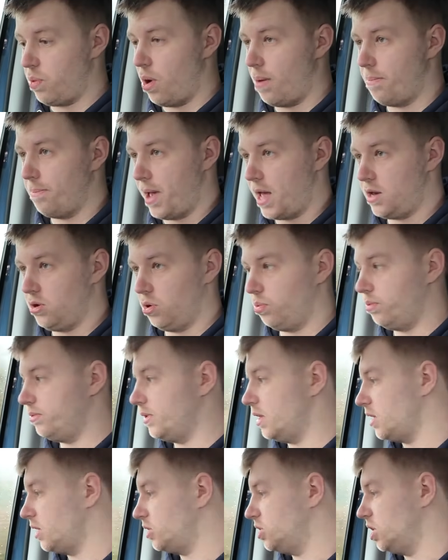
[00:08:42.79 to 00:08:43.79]
1 pedal.
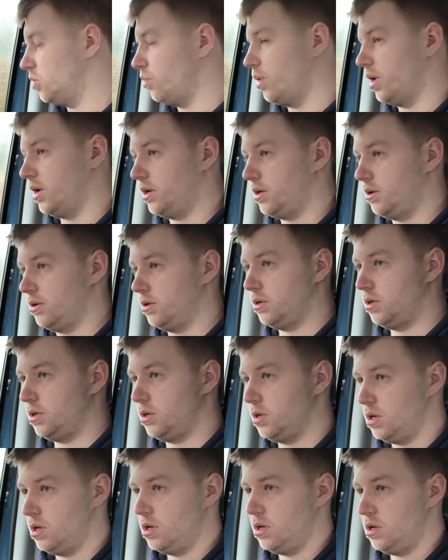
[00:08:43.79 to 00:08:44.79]
That's actually quite
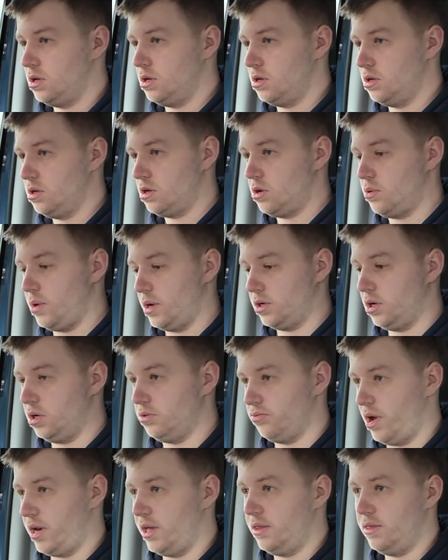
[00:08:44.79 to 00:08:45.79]

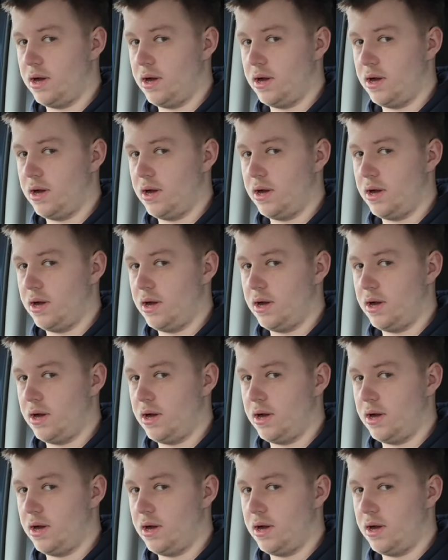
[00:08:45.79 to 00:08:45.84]
good, really.